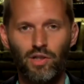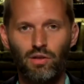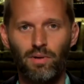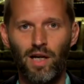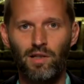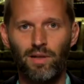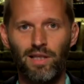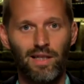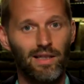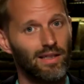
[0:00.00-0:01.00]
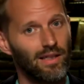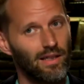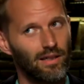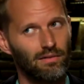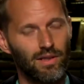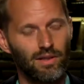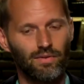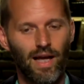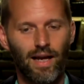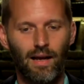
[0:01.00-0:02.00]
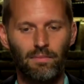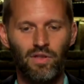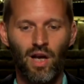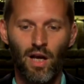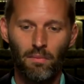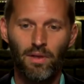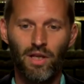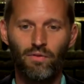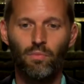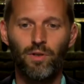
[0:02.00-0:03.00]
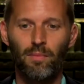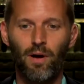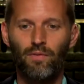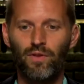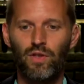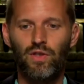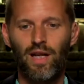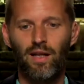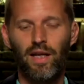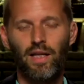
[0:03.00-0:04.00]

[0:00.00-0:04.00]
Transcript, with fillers: box by the end of the year. We'll see if that happens. But they've opened up offices in LA and